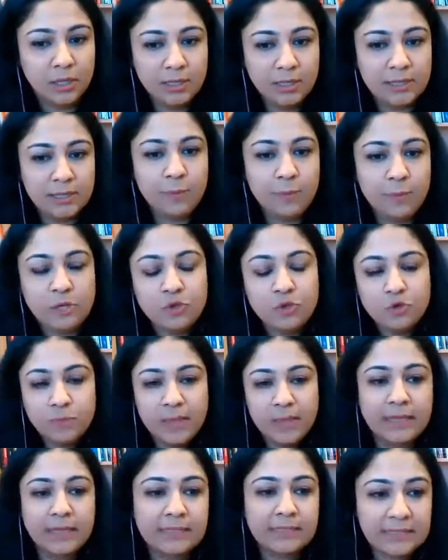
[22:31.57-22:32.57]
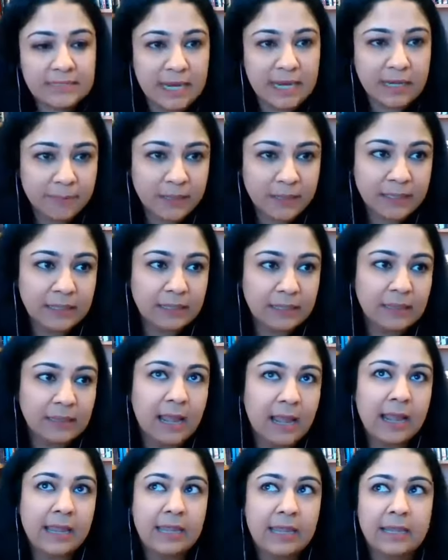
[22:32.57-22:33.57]
That when you make a statement
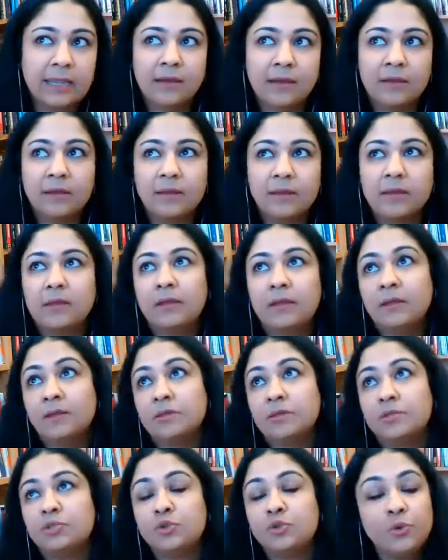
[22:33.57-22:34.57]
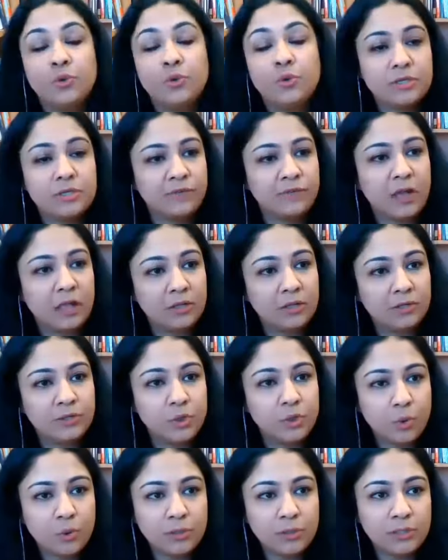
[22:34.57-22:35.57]
like students of color
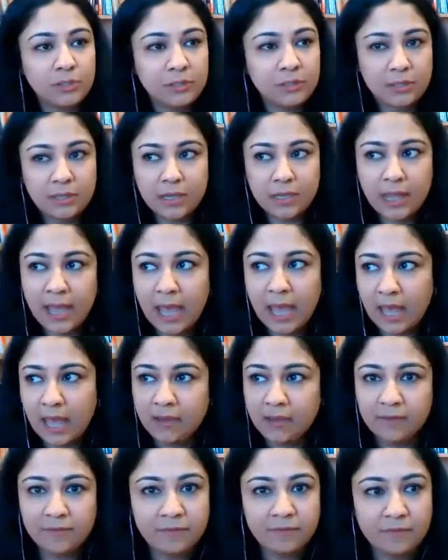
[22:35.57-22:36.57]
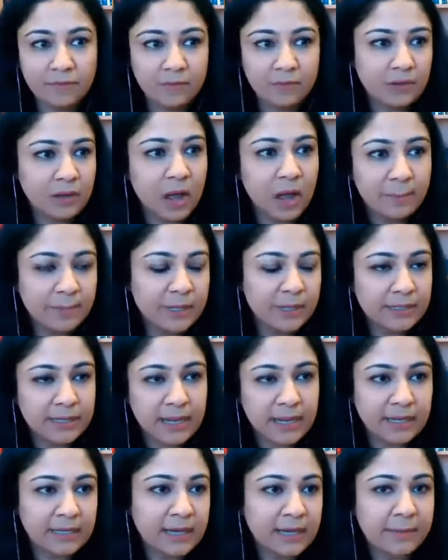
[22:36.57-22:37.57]
don't have competent
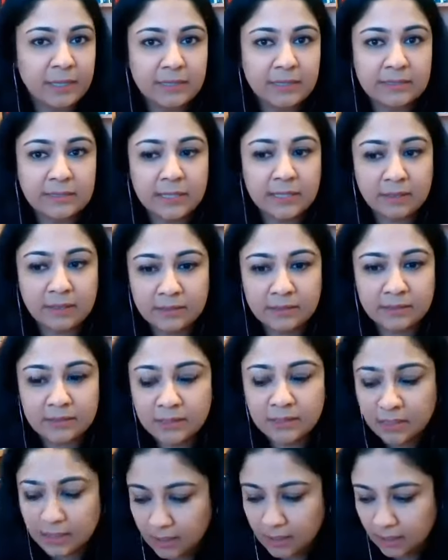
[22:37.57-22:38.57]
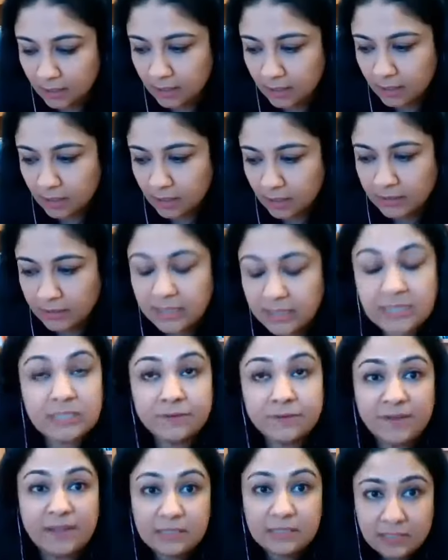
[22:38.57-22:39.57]
academic skills, this
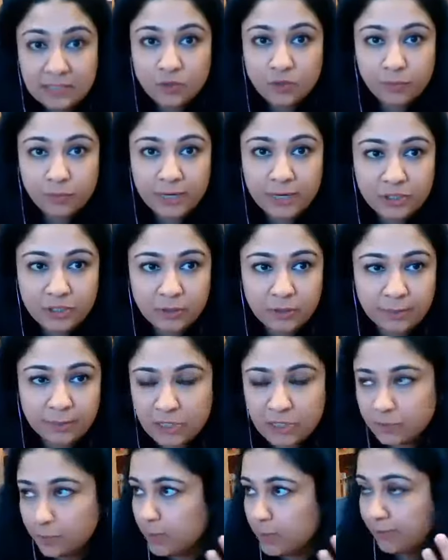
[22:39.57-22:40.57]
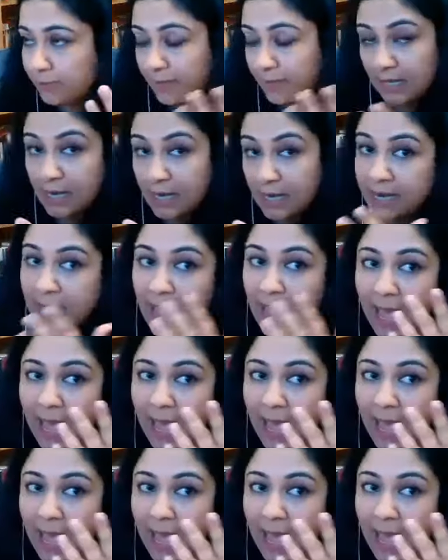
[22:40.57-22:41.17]
fits into racial oppression. We may not